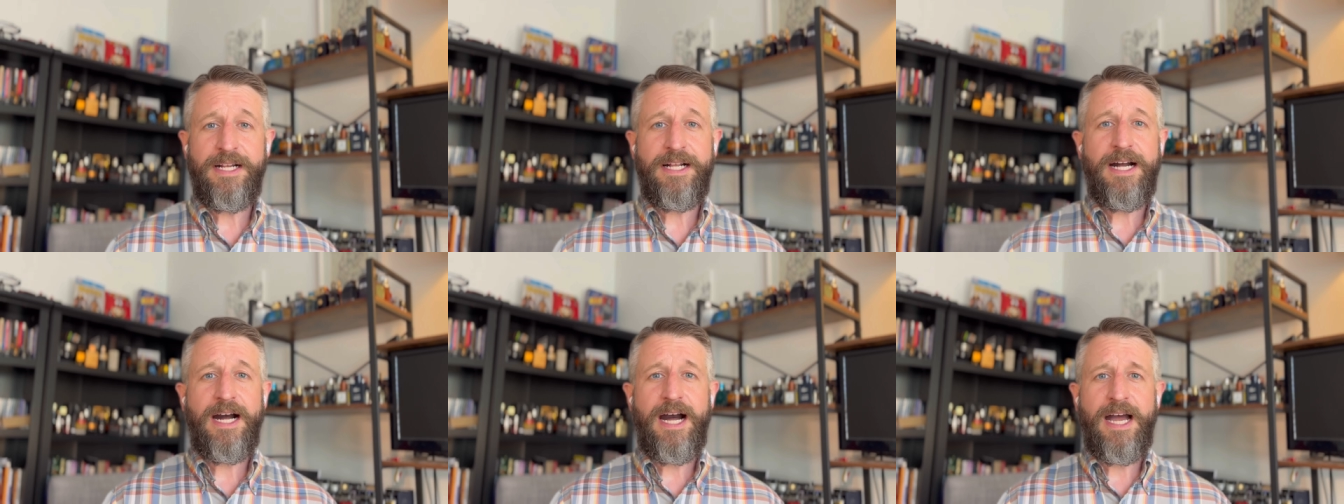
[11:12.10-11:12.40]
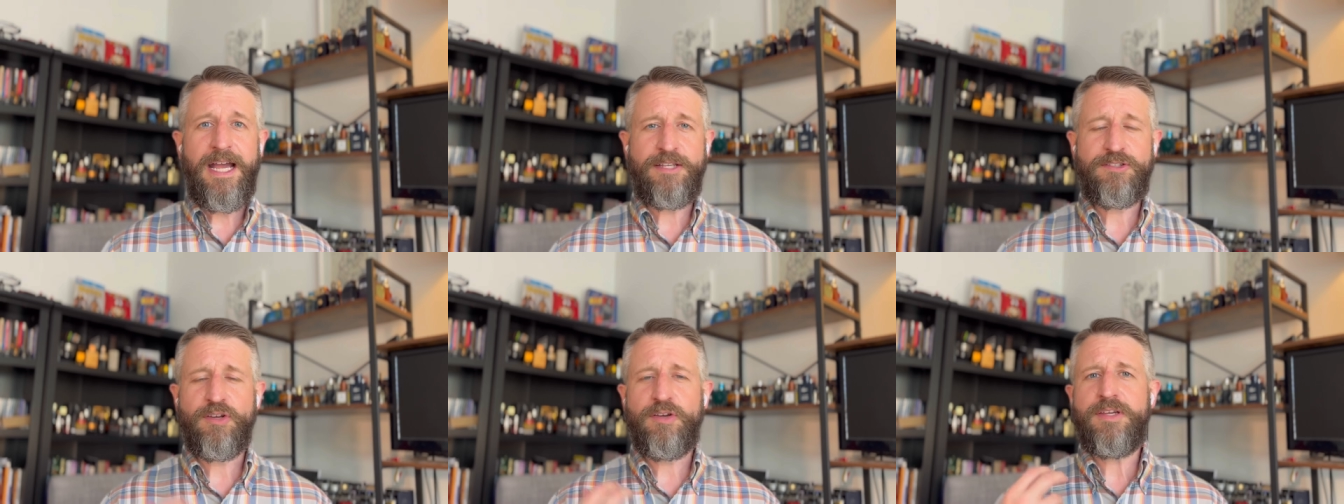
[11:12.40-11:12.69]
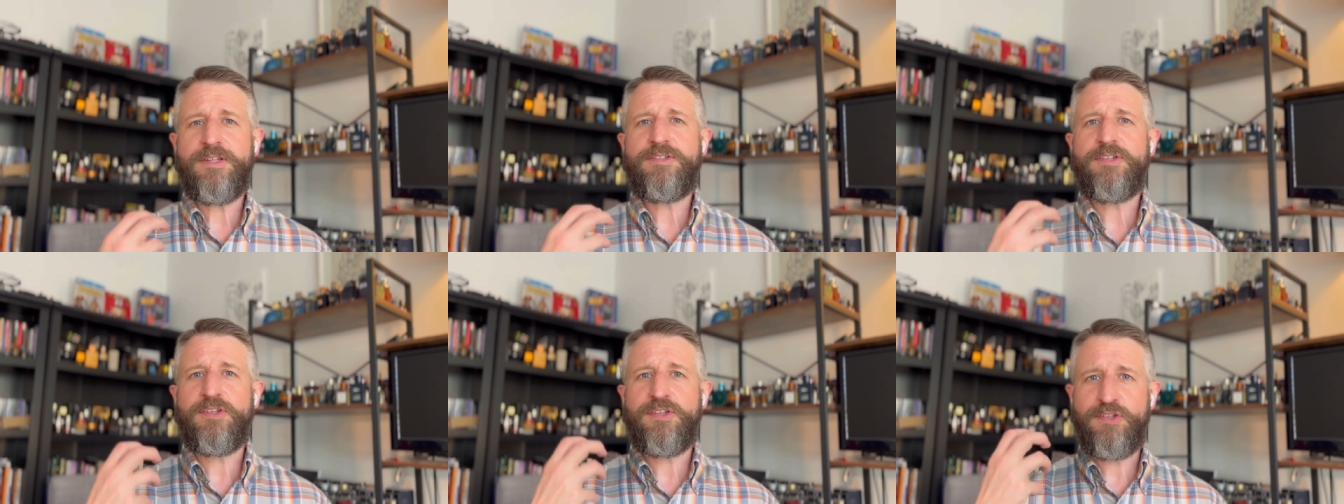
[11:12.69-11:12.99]
Uh, it's, a,
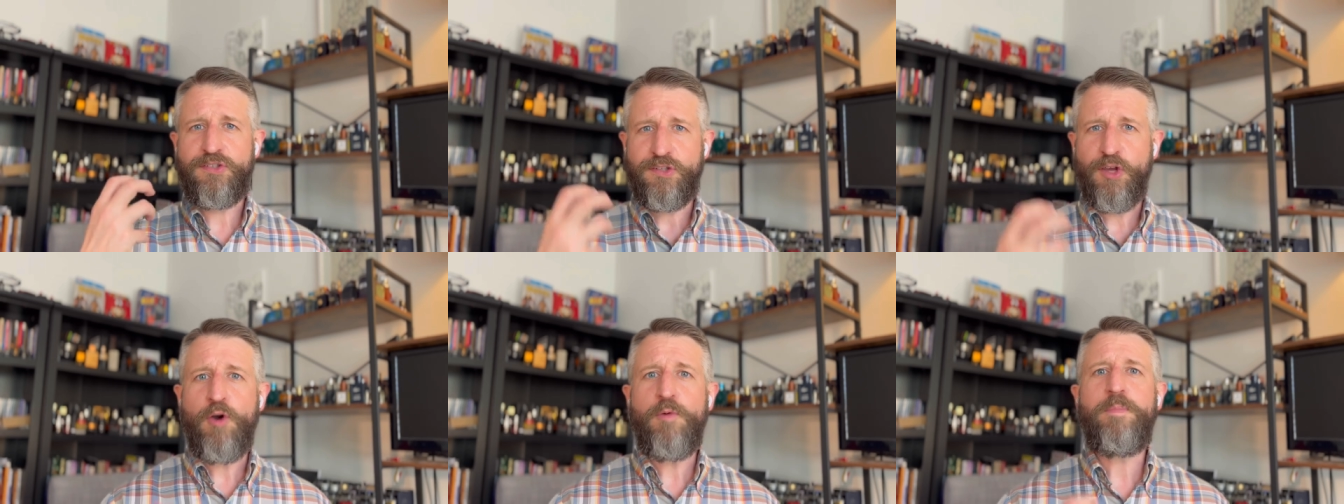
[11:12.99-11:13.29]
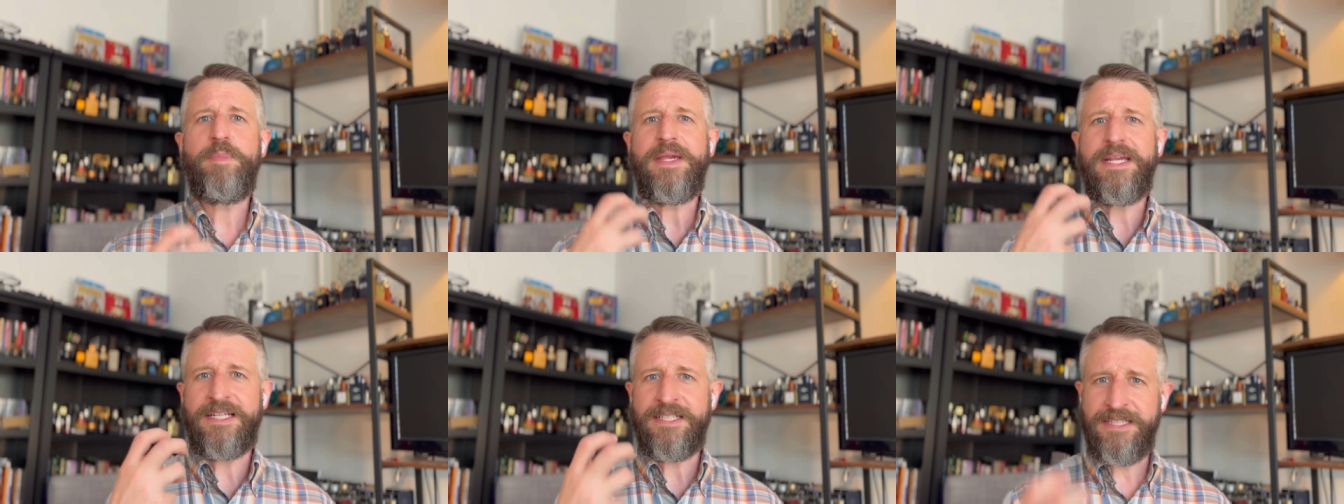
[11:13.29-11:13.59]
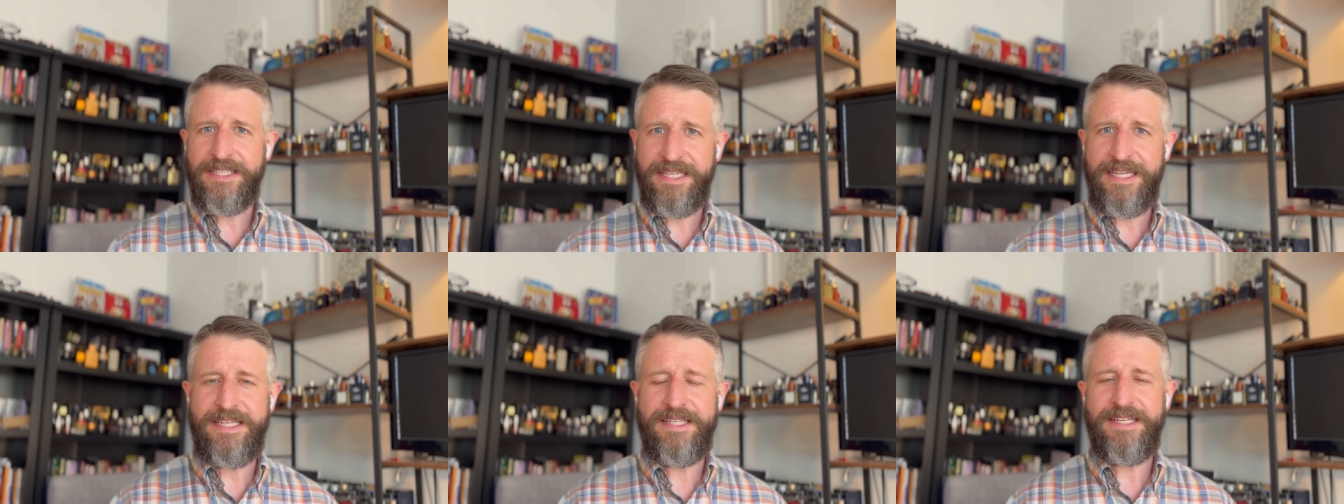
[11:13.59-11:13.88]
it's a soapy
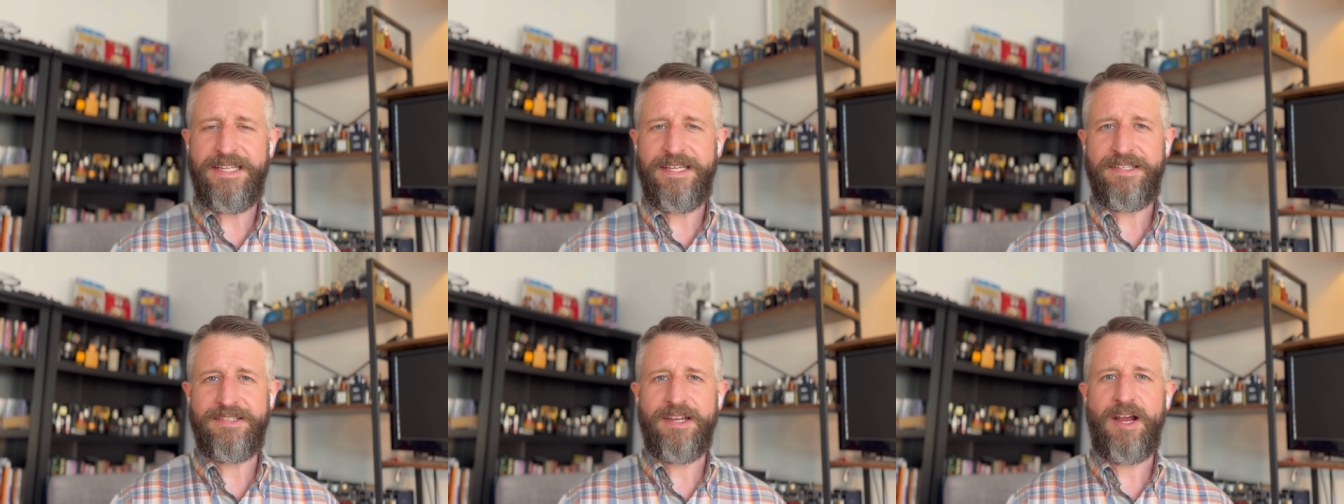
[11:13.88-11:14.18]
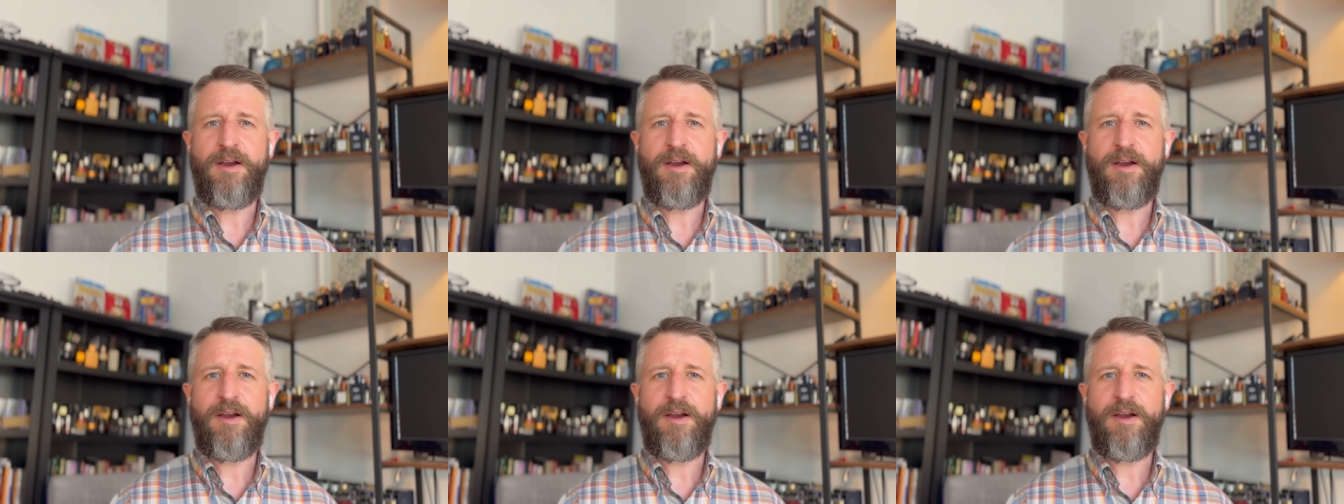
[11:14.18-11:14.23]
cleanness.